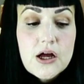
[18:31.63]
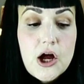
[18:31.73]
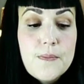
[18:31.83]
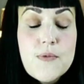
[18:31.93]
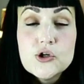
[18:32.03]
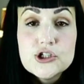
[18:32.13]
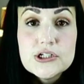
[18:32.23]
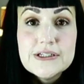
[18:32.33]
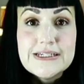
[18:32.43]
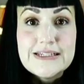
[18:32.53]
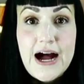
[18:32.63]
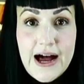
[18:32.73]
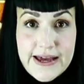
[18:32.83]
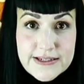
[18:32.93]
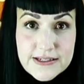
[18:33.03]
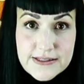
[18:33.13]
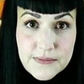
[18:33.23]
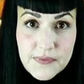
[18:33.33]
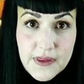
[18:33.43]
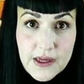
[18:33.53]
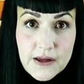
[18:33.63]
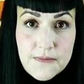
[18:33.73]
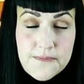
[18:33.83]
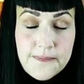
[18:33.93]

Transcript: emotionally tied to something.